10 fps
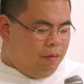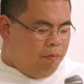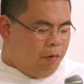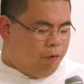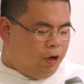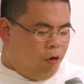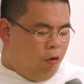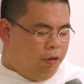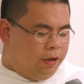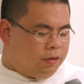But
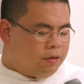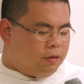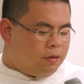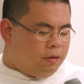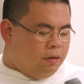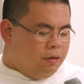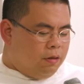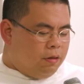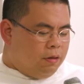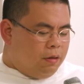recall this.
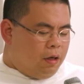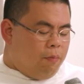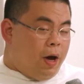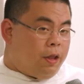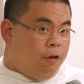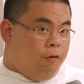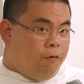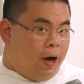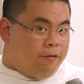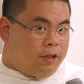In Matthew
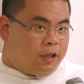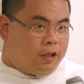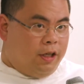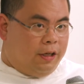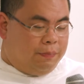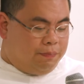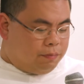5:16,